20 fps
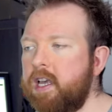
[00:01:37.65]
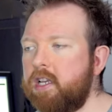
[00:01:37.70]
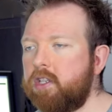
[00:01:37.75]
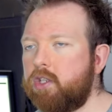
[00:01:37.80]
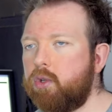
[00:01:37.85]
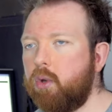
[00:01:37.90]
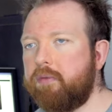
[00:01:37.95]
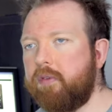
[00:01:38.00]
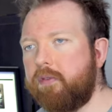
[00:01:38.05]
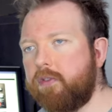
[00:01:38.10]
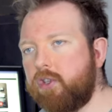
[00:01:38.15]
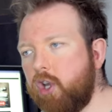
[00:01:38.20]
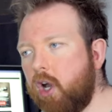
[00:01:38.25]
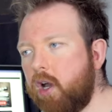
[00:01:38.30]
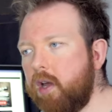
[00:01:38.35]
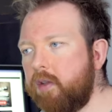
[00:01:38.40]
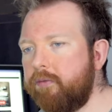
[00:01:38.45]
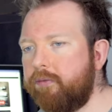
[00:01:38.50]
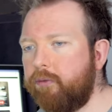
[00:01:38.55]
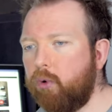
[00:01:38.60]
So if you've
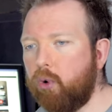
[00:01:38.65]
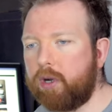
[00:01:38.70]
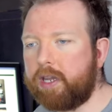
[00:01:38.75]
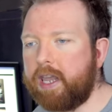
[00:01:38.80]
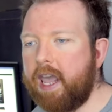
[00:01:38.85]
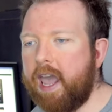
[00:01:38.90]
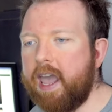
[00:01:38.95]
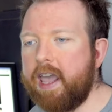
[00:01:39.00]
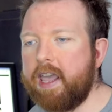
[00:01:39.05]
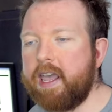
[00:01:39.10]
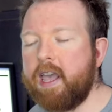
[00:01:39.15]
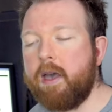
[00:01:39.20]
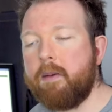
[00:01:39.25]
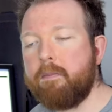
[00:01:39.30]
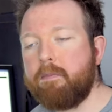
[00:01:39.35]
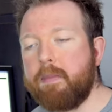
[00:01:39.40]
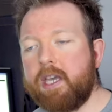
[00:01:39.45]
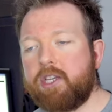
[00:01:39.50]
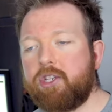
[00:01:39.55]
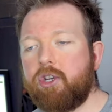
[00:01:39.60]
shot in 4K,
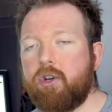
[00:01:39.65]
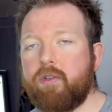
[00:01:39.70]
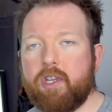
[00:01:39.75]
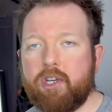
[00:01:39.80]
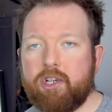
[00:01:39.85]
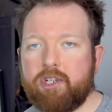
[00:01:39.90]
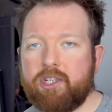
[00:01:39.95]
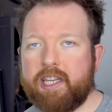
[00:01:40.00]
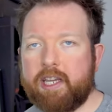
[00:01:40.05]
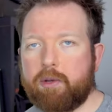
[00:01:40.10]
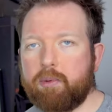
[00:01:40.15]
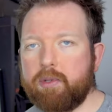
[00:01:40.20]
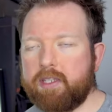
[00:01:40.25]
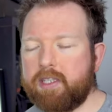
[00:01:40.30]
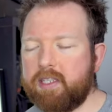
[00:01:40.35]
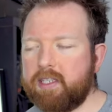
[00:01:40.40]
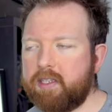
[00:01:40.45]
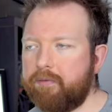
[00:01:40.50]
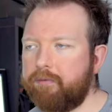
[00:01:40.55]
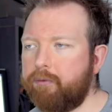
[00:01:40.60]
make sure that your
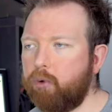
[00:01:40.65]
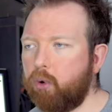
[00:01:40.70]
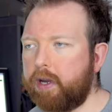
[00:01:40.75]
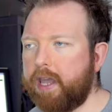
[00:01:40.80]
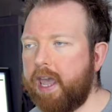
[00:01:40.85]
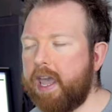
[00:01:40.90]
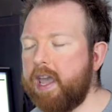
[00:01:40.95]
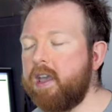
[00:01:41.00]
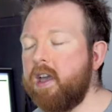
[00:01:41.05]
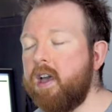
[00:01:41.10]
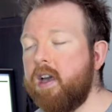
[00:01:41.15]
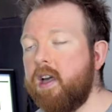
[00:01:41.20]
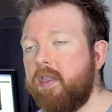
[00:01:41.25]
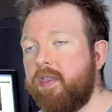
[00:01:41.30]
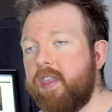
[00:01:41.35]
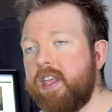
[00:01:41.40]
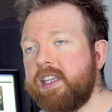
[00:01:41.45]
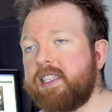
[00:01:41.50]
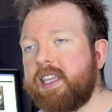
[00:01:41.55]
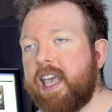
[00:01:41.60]
sequence is in 4K.
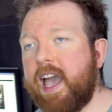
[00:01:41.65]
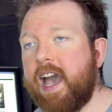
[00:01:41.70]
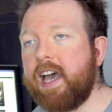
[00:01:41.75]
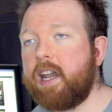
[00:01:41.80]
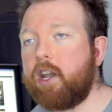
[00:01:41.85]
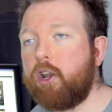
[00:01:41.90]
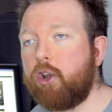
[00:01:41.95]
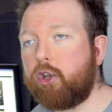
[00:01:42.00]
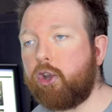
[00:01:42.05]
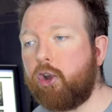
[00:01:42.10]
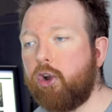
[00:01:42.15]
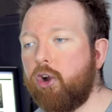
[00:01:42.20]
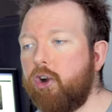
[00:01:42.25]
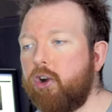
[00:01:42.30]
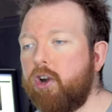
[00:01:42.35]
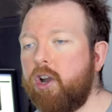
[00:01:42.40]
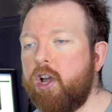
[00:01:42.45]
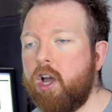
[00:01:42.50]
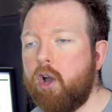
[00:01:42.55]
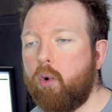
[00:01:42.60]
This can
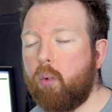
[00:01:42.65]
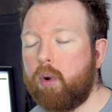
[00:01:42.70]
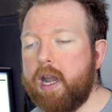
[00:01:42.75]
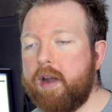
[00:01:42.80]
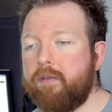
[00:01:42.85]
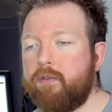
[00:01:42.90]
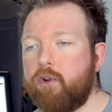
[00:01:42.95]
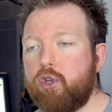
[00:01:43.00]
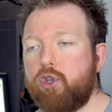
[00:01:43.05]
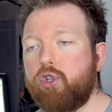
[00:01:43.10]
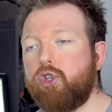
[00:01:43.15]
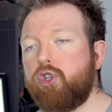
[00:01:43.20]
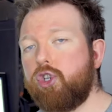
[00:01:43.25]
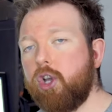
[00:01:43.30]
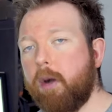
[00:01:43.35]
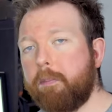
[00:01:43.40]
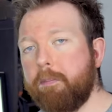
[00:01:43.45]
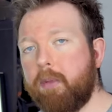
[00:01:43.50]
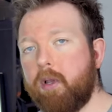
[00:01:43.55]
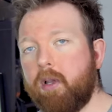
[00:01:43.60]
occur whenever you
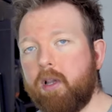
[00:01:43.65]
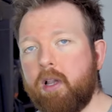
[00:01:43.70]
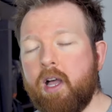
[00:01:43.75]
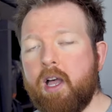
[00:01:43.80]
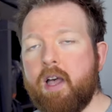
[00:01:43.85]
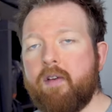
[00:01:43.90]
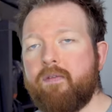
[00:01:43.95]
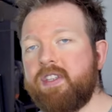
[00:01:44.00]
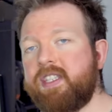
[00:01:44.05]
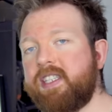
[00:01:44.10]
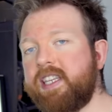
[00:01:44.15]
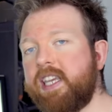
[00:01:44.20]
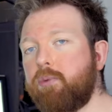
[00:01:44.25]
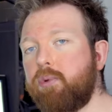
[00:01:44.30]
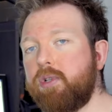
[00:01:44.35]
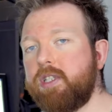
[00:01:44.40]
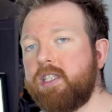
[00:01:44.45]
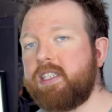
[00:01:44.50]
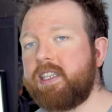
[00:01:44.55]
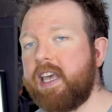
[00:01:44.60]
jumble the
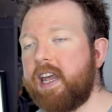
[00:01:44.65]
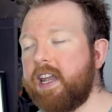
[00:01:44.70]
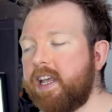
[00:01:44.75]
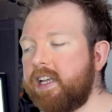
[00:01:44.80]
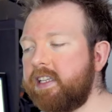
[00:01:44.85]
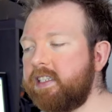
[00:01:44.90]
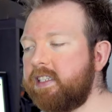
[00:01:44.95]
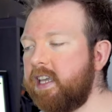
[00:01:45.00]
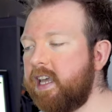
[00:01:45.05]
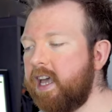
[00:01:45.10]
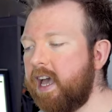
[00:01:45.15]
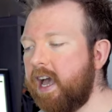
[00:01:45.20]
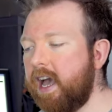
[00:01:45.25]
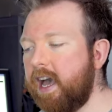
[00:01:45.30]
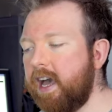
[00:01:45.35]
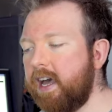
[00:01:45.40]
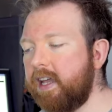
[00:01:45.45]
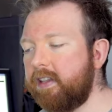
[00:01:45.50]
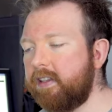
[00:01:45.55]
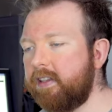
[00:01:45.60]
sequence settings
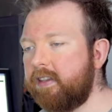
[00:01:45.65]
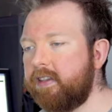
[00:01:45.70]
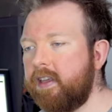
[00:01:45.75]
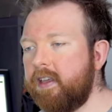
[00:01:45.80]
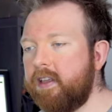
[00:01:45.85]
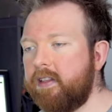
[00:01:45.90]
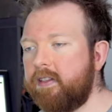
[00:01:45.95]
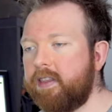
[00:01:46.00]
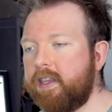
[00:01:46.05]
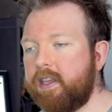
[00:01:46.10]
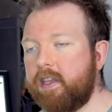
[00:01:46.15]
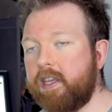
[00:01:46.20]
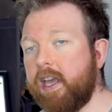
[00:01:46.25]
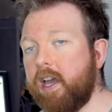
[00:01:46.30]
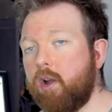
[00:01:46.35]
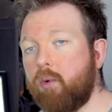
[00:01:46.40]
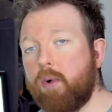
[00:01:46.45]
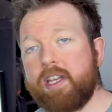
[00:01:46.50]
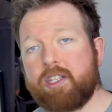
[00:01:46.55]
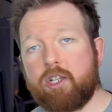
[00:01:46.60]
and the
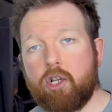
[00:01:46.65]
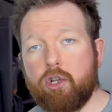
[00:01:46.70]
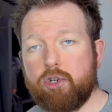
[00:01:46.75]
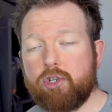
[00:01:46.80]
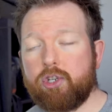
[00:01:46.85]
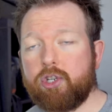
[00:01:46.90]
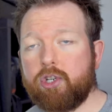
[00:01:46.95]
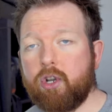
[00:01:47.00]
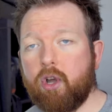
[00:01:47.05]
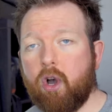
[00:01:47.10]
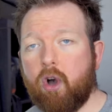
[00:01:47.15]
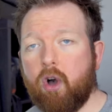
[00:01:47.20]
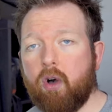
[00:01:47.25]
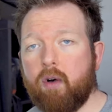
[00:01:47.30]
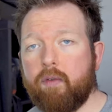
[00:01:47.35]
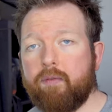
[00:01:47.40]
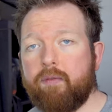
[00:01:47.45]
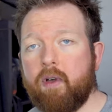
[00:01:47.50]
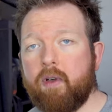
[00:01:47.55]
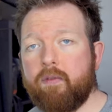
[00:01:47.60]
uh, resolution
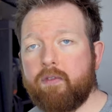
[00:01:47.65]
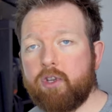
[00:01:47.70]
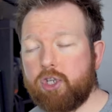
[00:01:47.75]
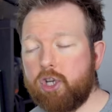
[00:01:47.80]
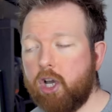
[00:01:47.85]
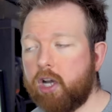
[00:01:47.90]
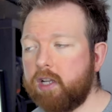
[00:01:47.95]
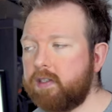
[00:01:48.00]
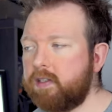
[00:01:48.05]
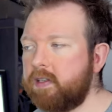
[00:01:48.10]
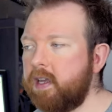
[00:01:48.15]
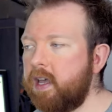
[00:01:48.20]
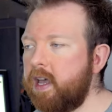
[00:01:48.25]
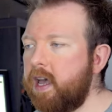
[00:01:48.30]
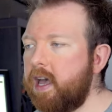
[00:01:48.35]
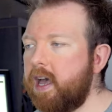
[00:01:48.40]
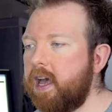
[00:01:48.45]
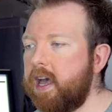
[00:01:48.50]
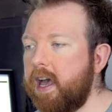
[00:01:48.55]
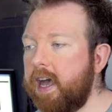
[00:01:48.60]
of the shots.
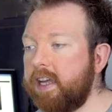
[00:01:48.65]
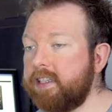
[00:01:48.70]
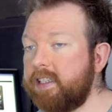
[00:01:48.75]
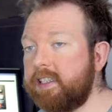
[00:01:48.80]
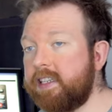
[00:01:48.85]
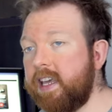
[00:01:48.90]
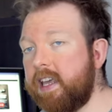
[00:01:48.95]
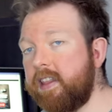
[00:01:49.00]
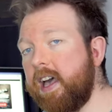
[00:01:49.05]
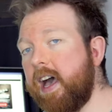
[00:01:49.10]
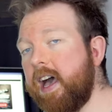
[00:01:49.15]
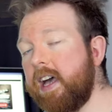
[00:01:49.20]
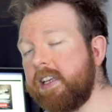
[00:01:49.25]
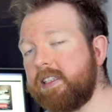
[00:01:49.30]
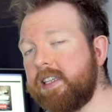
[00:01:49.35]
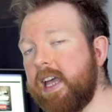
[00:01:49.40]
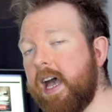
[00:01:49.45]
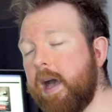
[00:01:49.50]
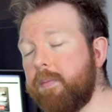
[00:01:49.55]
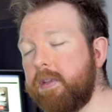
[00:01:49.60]
Uh, as I say, that
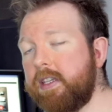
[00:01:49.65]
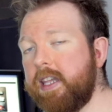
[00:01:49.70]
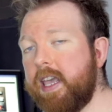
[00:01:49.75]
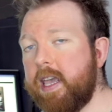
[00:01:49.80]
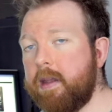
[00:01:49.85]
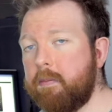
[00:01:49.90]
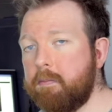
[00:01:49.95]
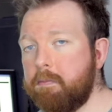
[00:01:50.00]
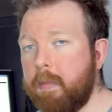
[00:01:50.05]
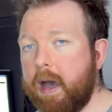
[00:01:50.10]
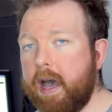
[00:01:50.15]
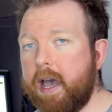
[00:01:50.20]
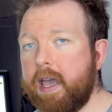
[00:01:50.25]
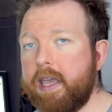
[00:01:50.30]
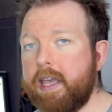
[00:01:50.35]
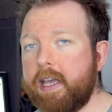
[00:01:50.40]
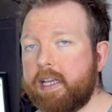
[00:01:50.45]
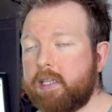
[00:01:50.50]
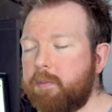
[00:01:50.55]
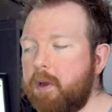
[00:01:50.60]
hasn't happened in my
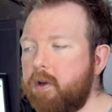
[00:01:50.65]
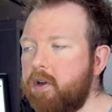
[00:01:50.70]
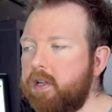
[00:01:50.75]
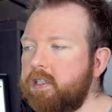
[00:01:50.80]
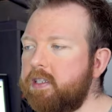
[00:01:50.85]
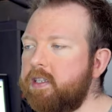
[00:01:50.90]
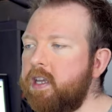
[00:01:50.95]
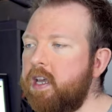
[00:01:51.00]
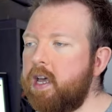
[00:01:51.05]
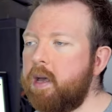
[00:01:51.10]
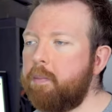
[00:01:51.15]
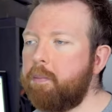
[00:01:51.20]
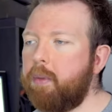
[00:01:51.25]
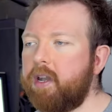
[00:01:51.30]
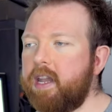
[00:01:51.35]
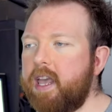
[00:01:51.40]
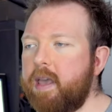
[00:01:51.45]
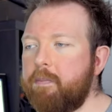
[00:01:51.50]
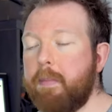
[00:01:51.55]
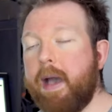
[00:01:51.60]
experience,
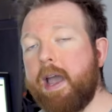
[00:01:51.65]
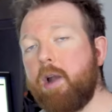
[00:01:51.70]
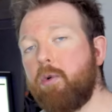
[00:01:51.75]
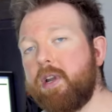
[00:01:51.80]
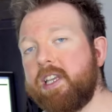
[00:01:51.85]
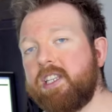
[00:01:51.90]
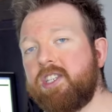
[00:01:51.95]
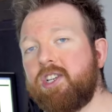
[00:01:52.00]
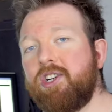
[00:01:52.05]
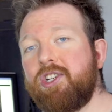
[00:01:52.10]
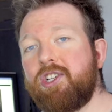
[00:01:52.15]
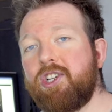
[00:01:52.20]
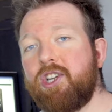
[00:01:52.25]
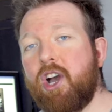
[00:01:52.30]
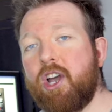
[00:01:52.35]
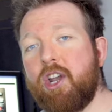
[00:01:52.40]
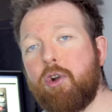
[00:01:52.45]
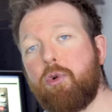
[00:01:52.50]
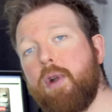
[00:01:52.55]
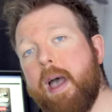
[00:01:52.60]
but in my research on
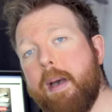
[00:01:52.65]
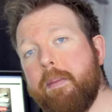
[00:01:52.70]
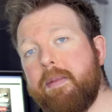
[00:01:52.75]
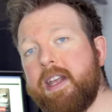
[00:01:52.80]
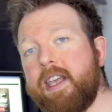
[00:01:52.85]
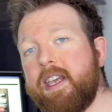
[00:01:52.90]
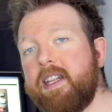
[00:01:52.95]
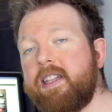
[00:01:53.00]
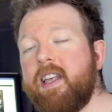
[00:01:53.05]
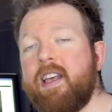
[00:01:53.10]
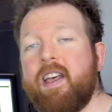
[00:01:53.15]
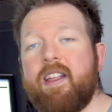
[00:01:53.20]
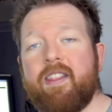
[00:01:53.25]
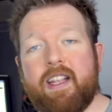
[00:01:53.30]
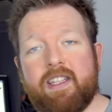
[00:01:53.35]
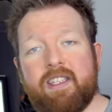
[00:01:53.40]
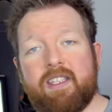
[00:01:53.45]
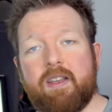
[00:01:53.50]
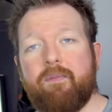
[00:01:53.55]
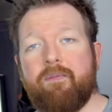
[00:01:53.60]
how to remedy it,
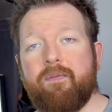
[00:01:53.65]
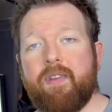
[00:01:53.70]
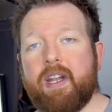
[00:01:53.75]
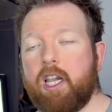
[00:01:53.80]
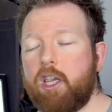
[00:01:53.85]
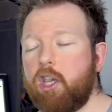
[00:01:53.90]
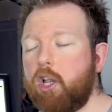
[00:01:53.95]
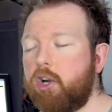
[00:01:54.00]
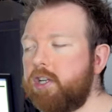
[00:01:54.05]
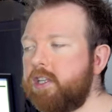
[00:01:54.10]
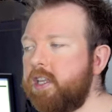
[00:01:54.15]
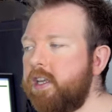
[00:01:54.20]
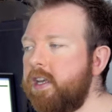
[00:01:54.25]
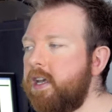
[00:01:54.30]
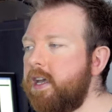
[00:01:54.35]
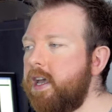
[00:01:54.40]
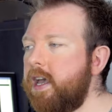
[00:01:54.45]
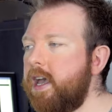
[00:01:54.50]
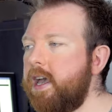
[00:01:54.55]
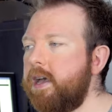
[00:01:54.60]
that's something that I learned.
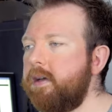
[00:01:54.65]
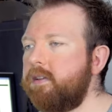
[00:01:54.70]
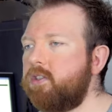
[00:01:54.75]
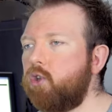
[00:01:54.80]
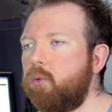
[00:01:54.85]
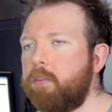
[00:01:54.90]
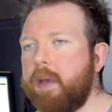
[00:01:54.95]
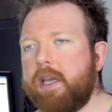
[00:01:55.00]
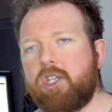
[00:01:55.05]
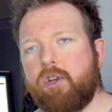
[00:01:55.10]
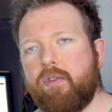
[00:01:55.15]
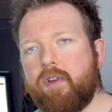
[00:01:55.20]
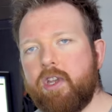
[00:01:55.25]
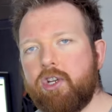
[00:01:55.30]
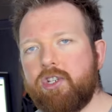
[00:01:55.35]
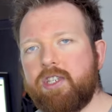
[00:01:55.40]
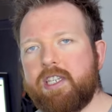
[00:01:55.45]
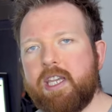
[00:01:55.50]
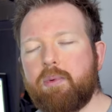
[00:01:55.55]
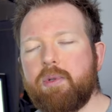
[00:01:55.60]
Uh, so make sure that
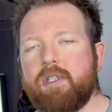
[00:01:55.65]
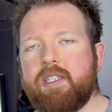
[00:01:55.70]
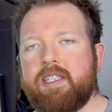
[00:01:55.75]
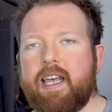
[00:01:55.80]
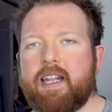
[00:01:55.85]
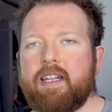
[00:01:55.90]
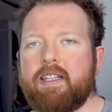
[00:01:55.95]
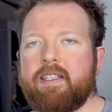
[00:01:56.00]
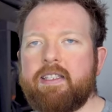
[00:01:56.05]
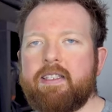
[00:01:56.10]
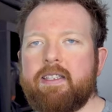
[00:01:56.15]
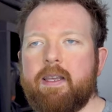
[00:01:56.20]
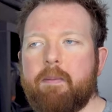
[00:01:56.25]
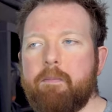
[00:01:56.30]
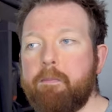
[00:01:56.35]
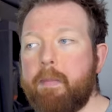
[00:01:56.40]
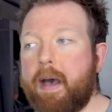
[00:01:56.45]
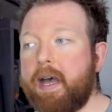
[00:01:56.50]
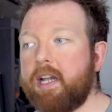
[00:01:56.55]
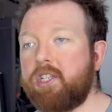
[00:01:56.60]
your sequence settings
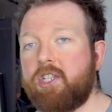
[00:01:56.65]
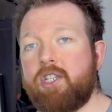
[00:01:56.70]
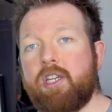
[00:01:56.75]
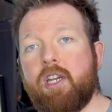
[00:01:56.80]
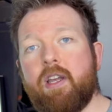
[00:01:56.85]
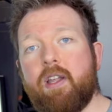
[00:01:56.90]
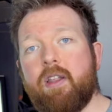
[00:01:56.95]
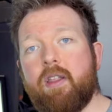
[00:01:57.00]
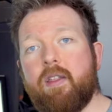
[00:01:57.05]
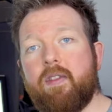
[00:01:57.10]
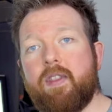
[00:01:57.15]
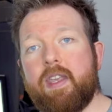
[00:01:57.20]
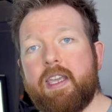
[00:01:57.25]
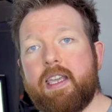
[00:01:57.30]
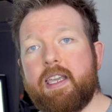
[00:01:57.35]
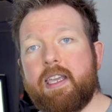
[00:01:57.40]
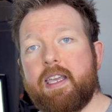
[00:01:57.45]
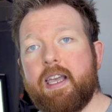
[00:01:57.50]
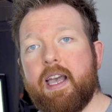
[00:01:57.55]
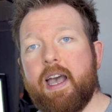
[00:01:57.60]
match
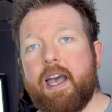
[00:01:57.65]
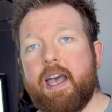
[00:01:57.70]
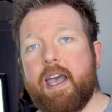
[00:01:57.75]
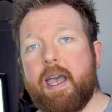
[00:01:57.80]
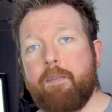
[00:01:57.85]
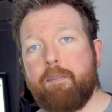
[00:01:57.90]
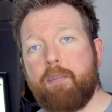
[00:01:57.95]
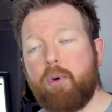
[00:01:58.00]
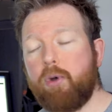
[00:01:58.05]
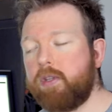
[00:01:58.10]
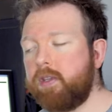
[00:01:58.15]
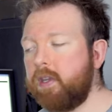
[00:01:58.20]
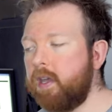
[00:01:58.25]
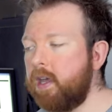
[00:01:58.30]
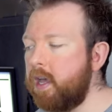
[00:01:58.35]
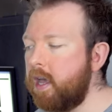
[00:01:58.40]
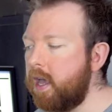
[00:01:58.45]
the uh, input.